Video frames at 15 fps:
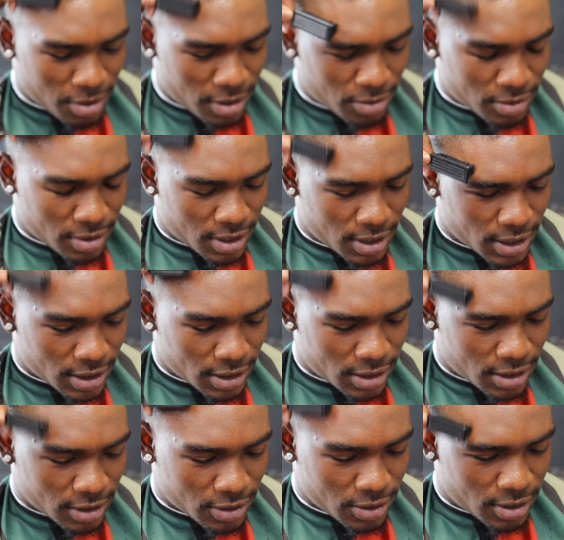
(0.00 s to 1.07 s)
be the one that gets
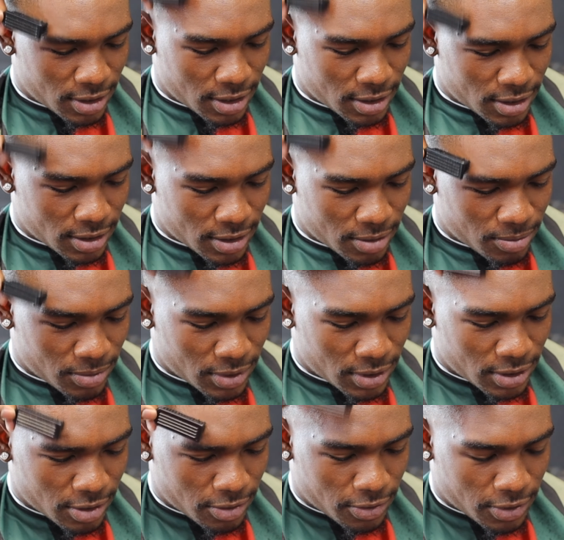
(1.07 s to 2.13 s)
stuck on that. I'm gonna
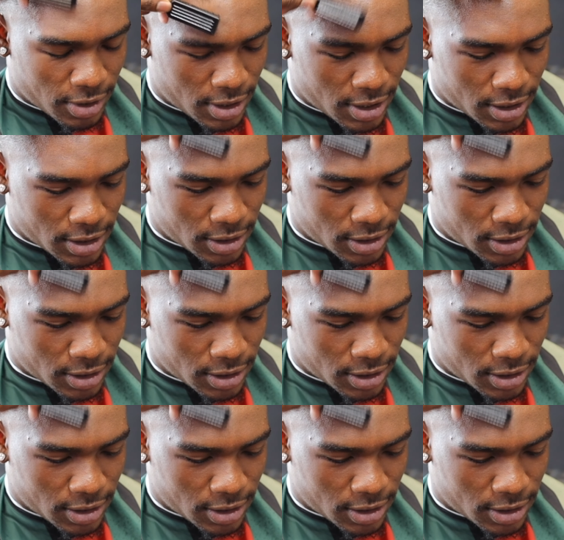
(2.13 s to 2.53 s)
just avoid that